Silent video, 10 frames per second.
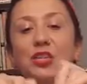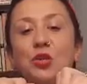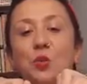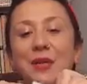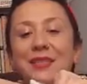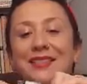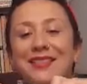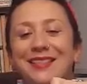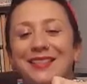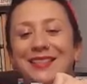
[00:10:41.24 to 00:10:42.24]

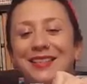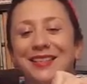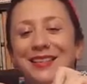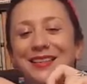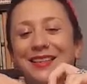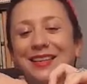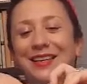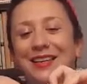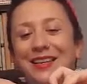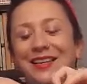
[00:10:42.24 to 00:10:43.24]
twists
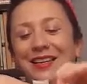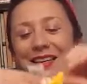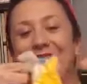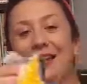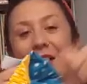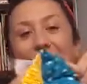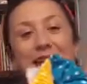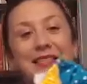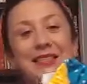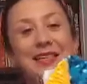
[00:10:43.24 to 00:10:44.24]
in our
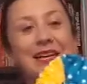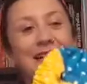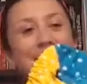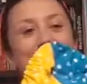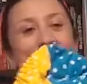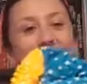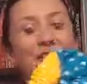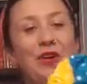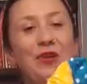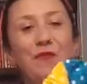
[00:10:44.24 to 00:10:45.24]
elastic.
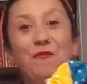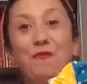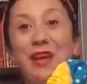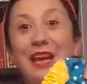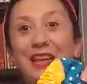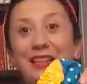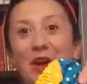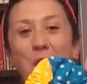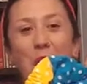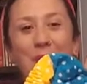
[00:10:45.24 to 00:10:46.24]
So feel it the
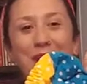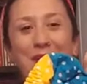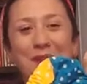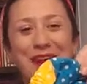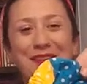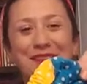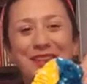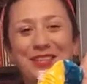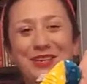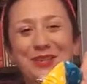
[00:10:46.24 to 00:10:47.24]
whole way around that
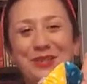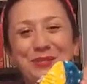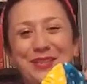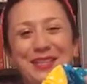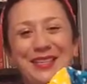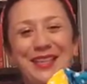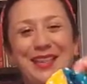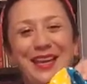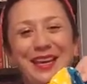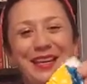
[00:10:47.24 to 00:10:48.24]
there's no twists
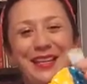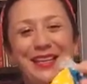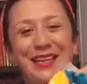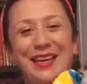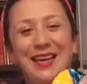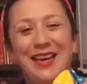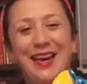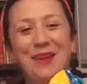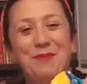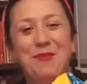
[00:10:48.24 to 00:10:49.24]
in there.
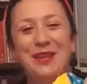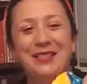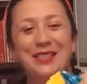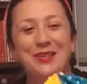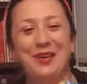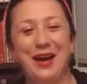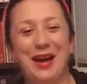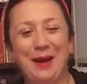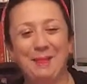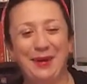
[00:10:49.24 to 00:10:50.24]
And once you're
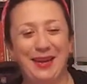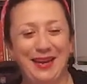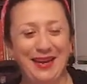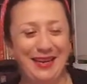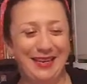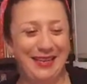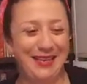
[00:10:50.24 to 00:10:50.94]
happy,